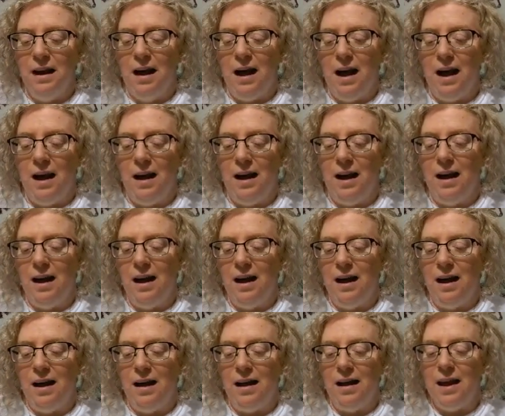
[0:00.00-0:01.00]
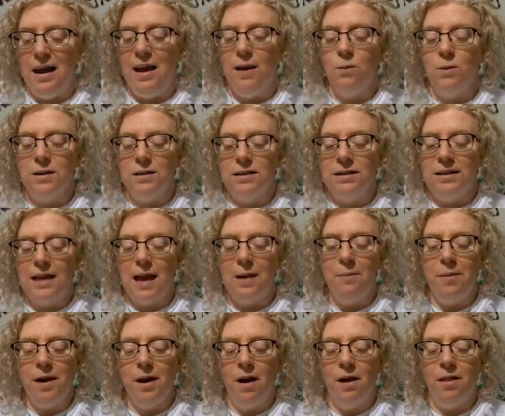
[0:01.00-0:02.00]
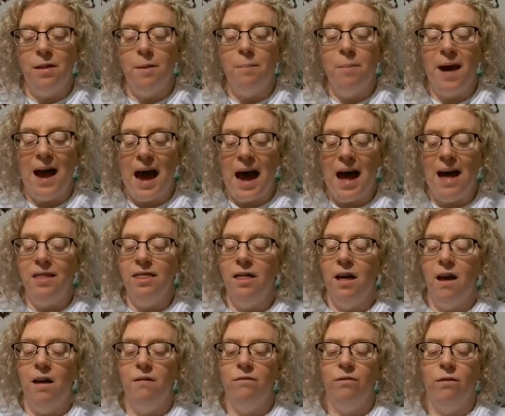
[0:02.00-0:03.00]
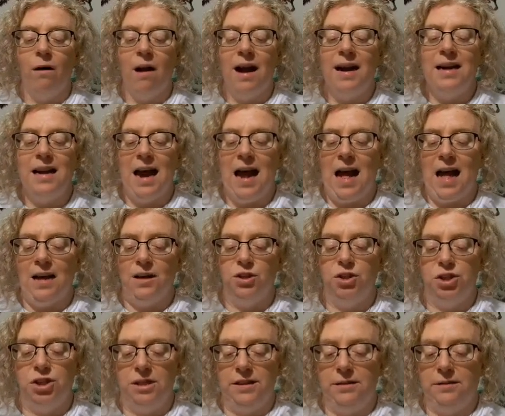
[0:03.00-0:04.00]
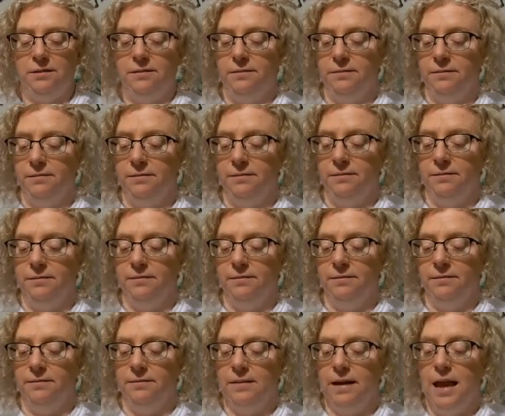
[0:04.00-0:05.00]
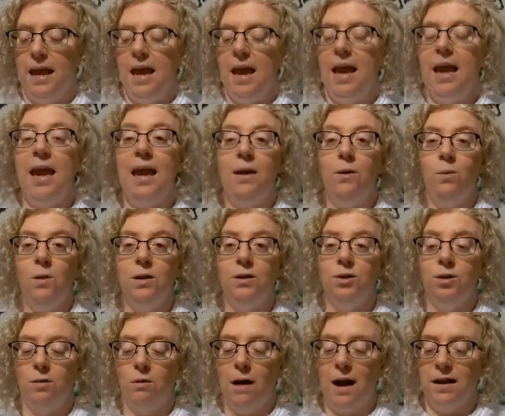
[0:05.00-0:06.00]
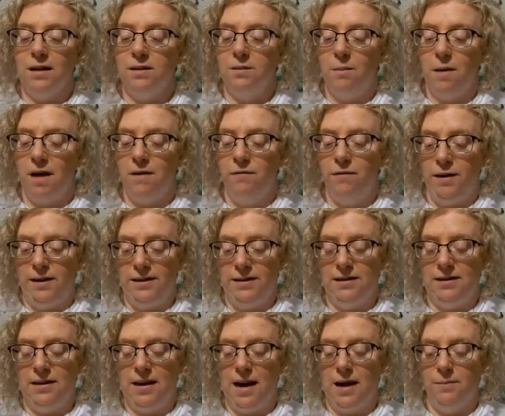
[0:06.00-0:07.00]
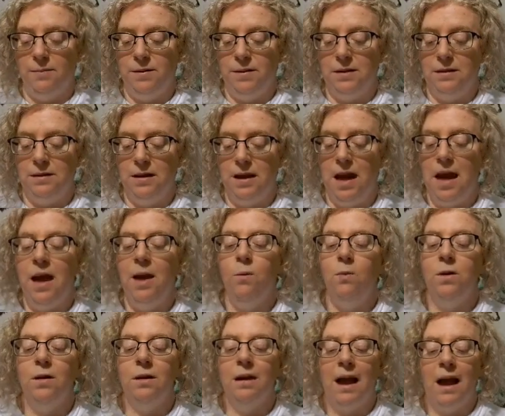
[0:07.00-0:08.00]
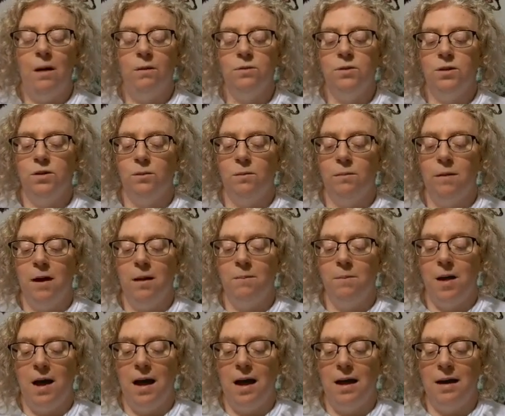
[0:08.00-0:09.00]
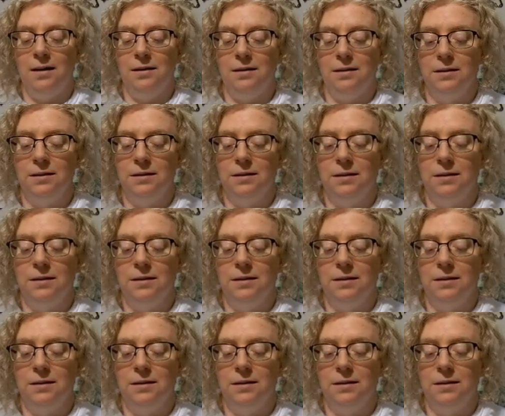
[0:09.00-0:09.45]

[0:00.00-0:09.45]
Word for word: Uh, it will set me on the path of right action. It will direct my footsteps. It will counsel my mind.